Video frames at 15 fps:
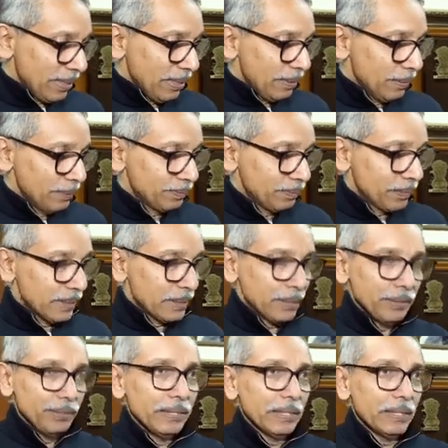
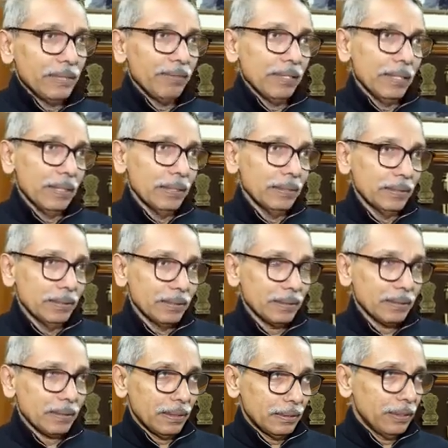CUET will
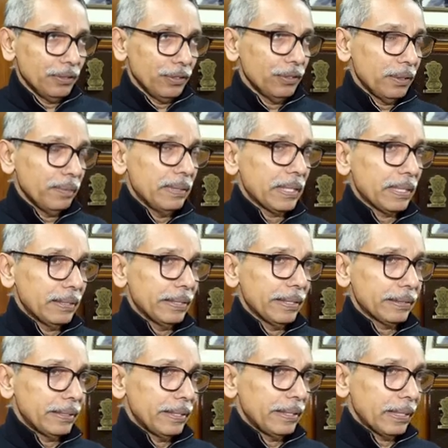continue to be
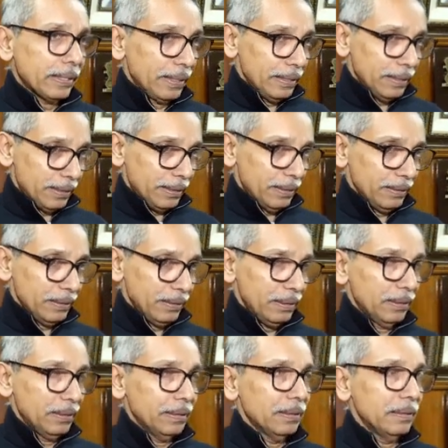conducted, at least
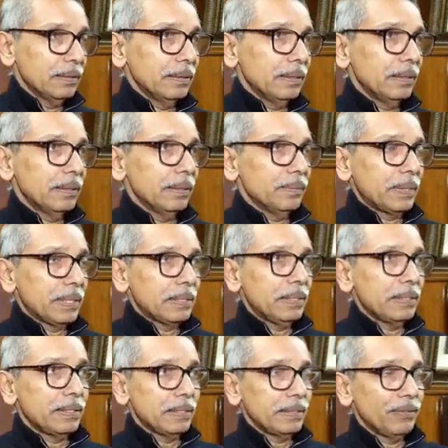in the
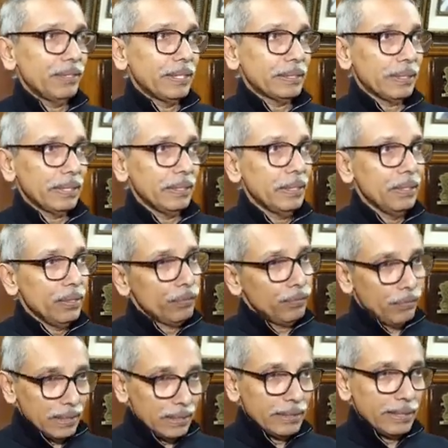present situation,
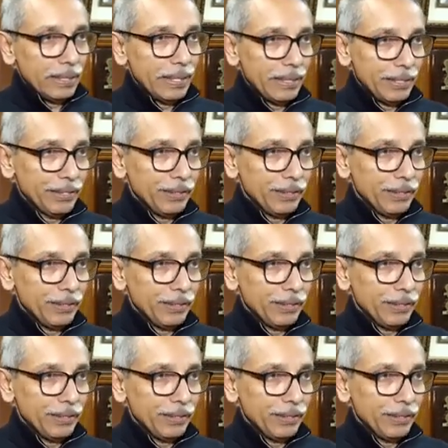once in a